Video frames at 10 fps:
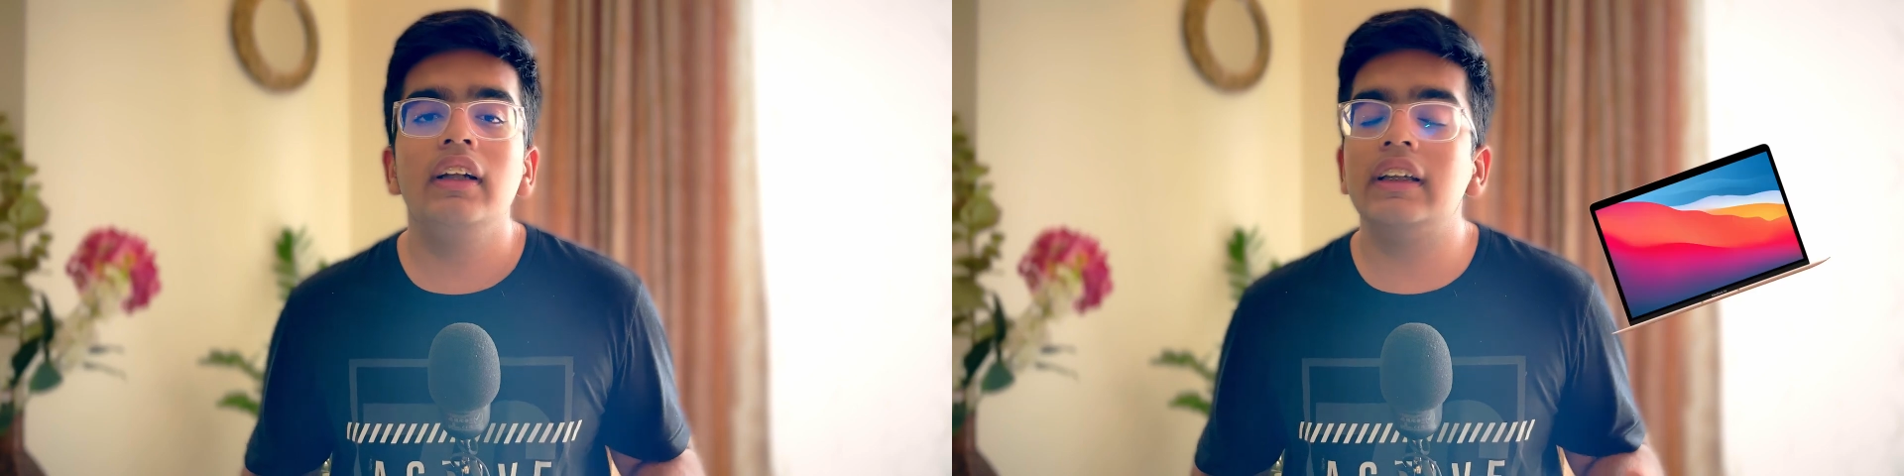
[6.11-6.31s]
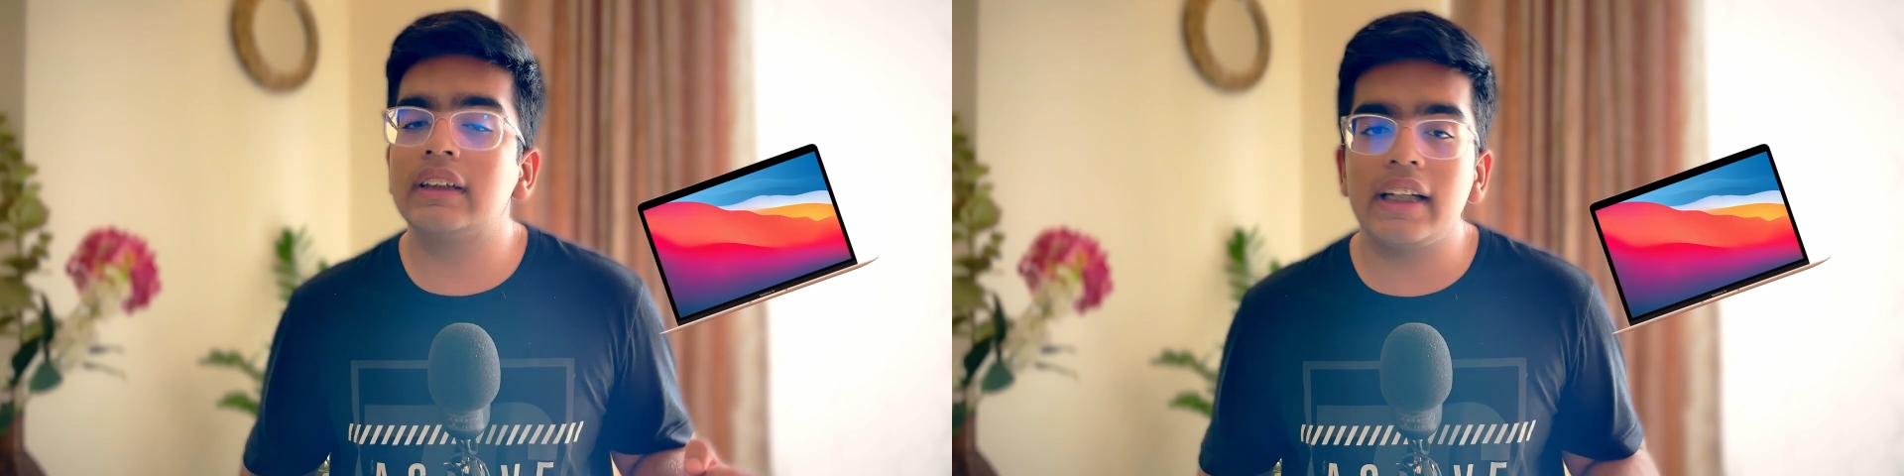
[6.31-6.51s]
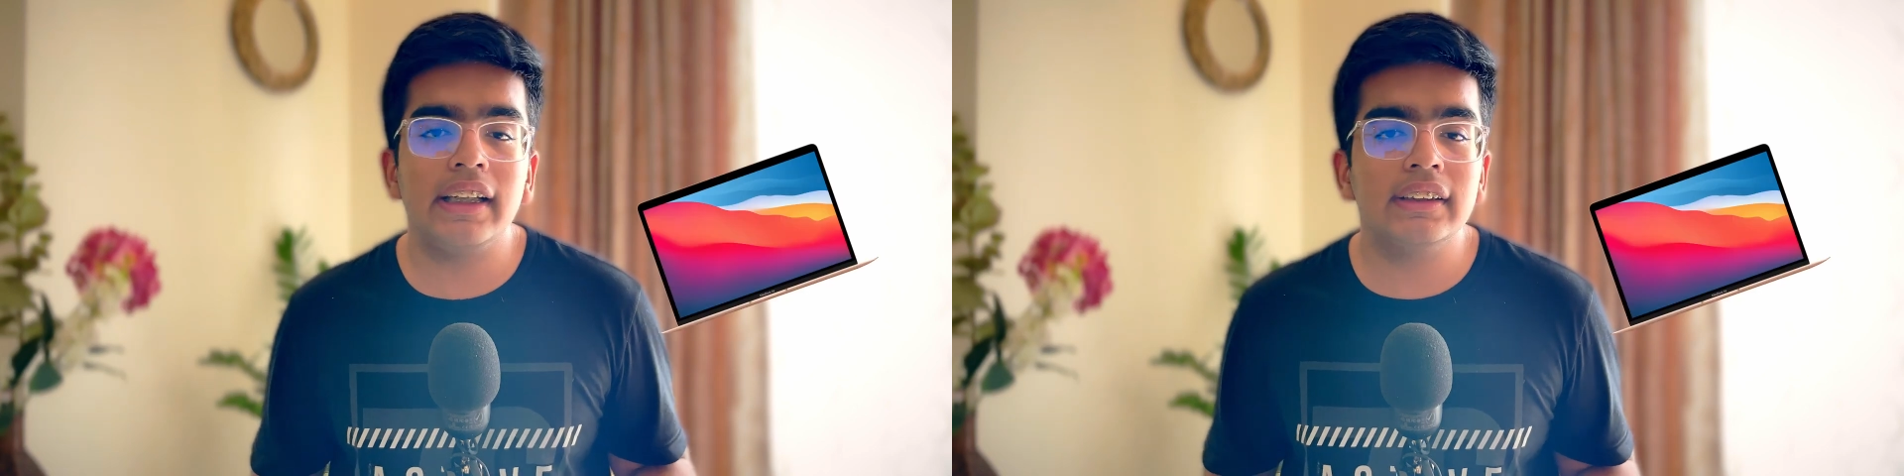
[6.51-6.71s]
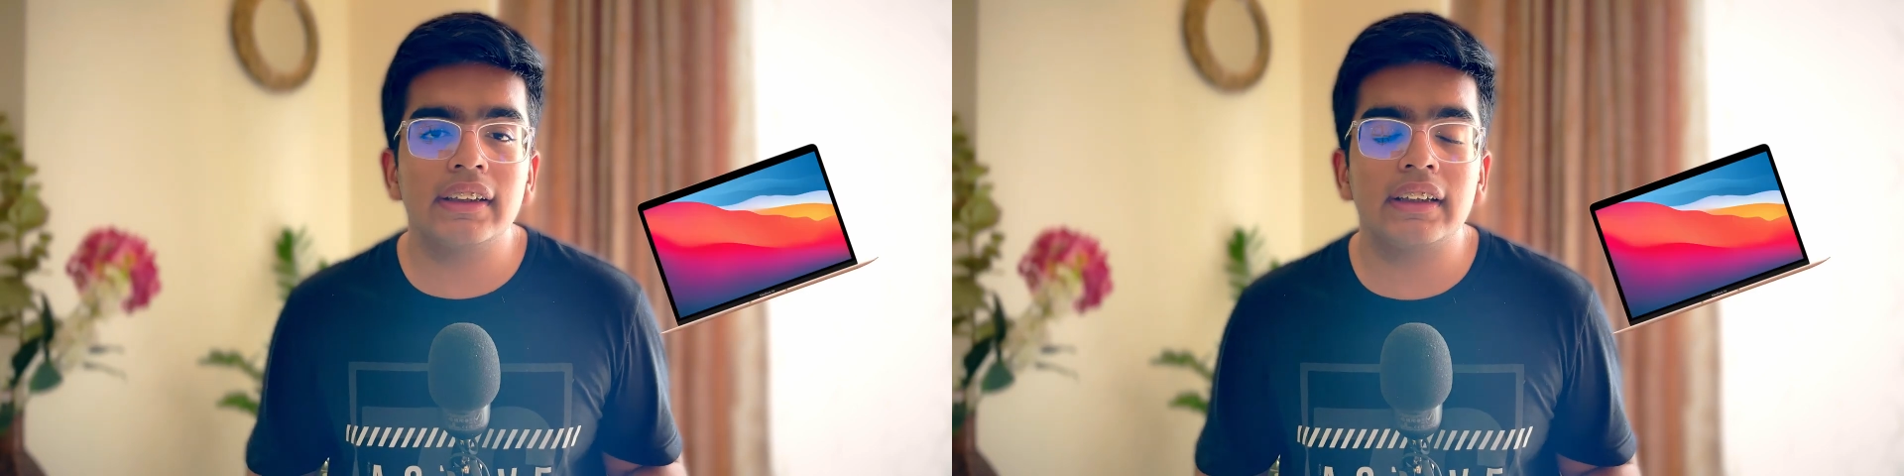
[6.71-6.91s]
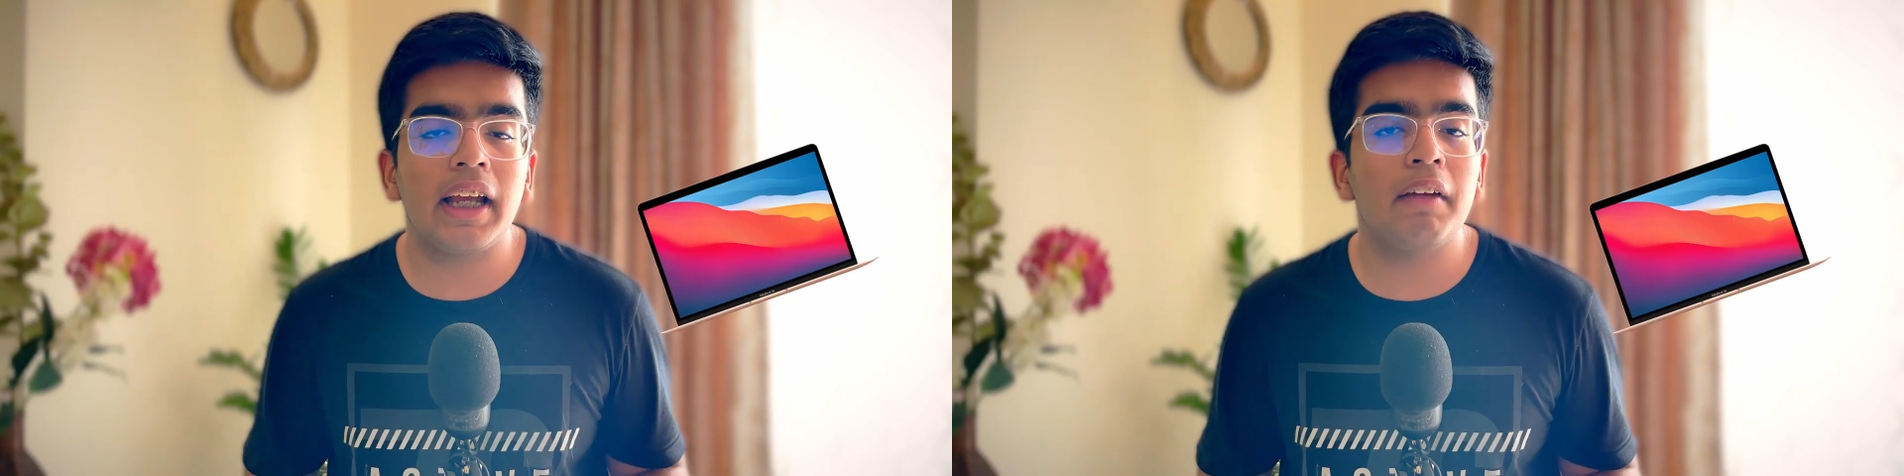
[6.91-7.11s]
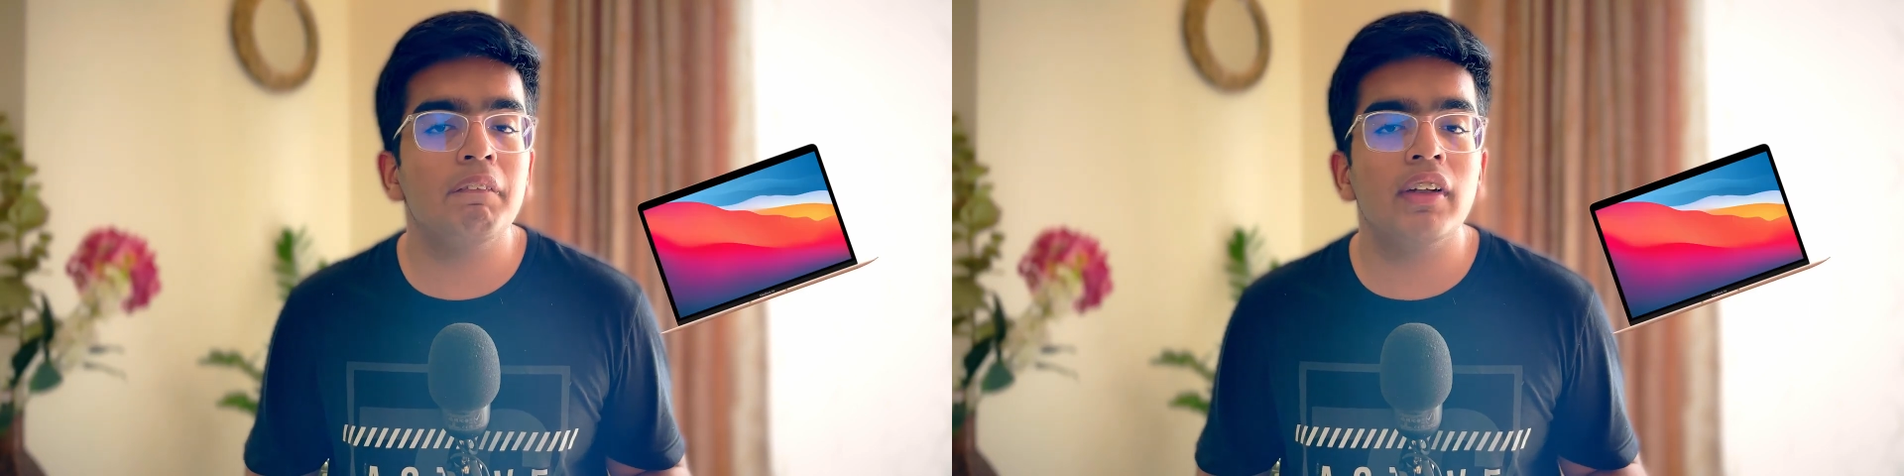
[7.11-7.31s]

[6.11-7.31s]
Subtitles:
The screen's the same,